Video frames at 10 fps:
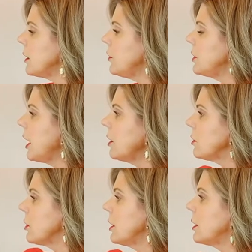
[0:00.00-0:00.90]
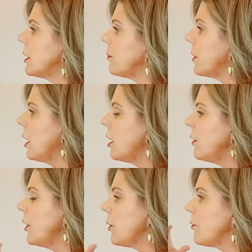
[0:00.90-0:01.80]
if you take a look at them,
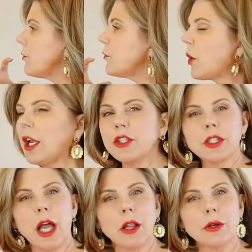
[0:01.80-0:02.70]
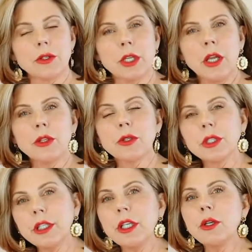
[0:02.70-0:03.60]
they're fresh colors. They're
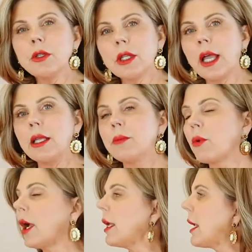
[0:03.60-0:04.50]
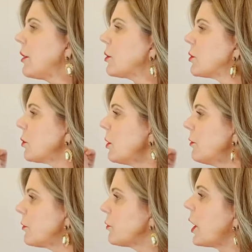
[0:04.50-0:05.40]
clear, light, bright, and there's a real
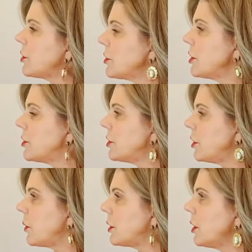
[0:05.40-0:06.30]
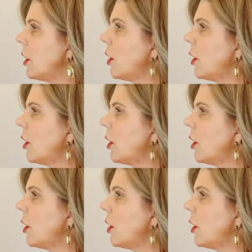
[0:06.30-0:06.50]
freshness to it.